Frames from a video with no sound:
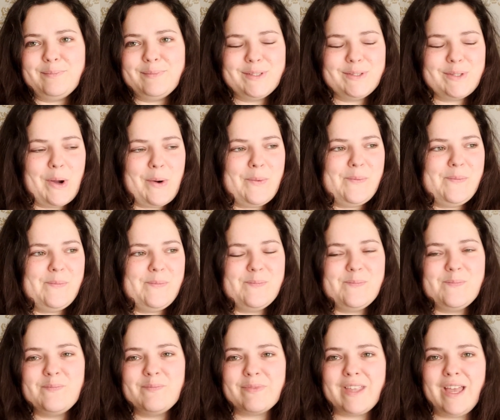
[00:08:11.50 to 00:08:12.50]
So,
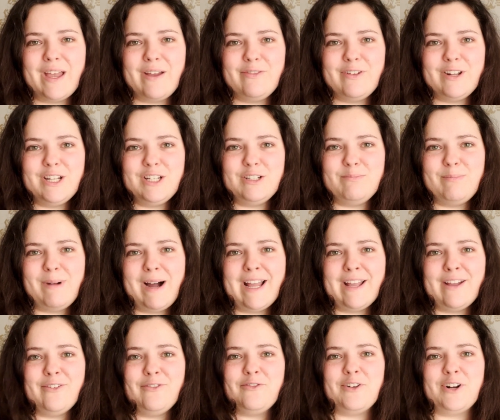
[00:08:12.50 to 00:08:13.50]
I finished
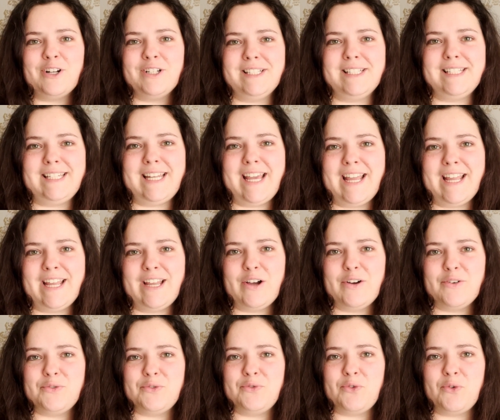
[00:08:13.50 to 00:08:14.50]
my first day
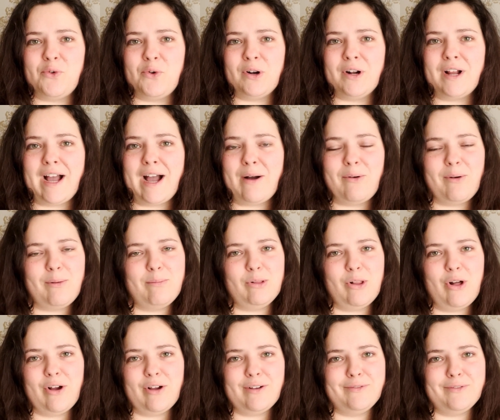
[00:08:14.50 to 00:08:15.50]
of 4-hour
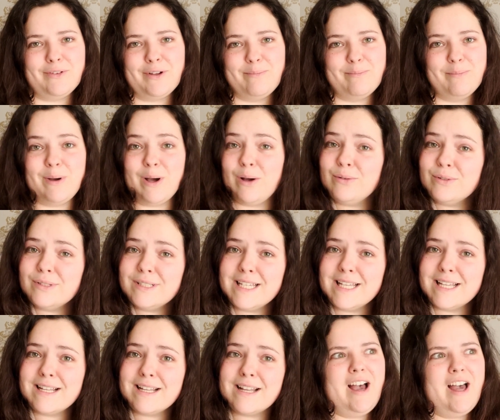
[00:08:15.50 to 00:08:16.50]
block of
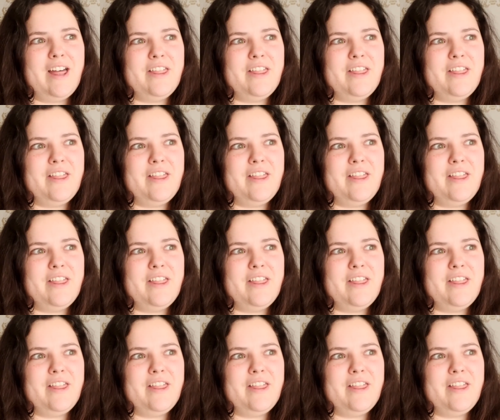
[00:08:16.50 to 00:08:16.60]
composing.